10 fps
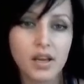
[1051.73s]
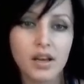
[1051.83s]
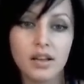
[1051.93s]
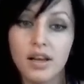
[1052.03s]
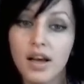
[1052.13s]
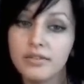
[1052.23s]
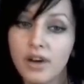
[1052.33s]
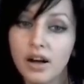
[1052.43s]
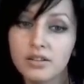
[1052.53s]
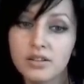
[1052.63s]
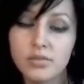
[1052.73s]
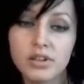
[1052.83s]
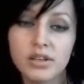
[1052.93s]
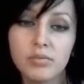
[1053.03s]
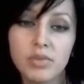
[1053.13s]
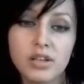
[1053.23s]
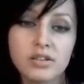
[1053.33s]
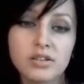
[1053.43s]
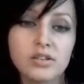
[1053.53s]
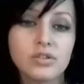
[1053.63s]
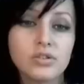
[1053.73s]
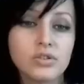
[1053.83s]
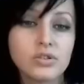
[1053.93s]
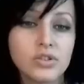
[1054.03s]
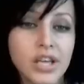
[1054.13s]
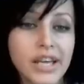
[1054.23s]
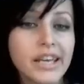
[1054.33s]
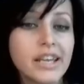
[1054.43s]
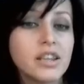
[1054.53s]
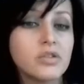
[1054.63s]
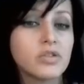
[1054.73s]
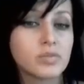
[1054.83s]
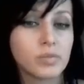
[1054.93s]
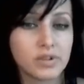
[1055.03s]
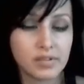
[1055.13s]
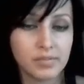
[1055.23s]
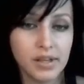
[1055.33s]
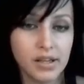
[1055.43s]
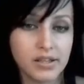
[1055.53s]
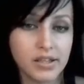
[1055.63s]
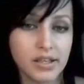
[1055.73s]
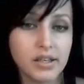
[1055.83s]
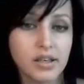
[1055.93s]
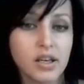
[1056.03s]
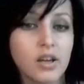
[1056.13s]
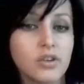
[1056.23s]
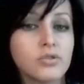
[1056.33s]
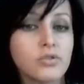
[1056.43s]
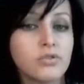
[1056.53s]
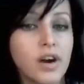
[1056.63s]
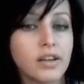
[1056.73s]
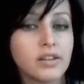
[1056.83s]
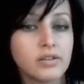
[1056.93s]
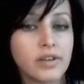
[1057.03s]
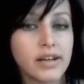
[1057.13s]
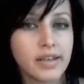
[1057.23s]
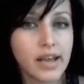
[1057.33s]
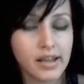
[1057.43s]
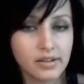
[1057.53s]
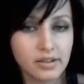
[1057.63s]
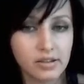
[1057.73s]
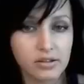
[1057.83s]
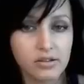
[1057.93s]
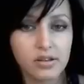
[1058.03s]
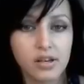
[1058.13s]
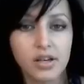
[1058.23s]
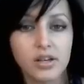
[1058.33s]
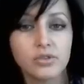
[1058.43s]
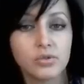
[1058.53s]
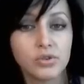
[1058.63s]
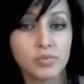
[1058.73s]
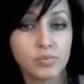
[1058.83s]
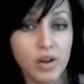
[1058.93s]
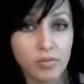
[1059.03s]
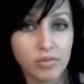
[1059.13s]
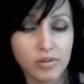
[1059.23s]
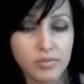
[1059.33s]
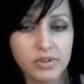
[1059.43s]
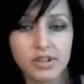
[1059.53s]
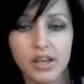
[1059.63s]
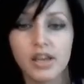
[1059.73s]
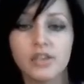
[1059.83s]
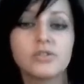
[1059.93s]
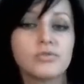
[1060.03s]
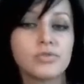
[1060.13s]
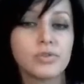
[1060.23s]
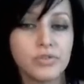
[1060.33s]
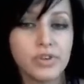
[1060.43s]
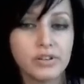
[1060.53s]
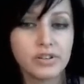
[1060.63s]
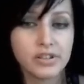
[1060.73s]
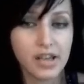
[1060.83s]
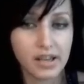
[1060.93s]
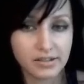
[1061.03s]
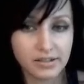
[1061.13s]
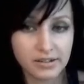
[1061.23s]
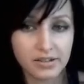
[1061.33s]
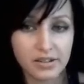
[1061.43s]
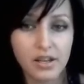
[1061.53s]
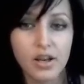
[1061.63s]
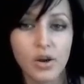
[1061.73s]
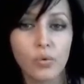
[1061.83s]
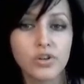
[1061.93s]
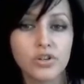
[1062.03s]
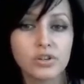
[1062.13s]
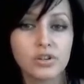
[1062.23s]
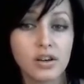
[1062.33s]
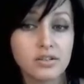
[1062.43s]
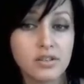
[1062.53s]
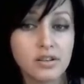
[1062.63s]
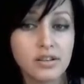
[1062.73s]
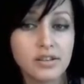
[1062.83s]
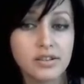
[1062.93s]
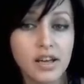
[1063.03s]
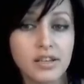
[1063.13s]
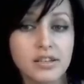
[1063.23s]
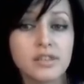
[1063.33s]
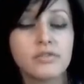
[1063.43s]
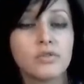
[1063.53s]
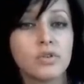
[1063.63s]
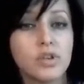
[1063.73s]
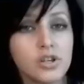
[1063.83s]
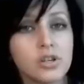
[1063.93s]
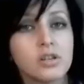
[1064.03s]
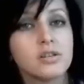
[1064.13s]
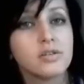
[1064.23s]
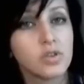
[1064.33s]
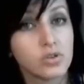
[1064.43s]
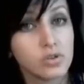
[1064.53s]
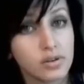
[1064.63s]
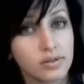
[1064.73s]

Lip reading: Life ultimately means taking the responsibility to find the right answer to its problems and to fulfill the tasks which it constantly sets for each individual.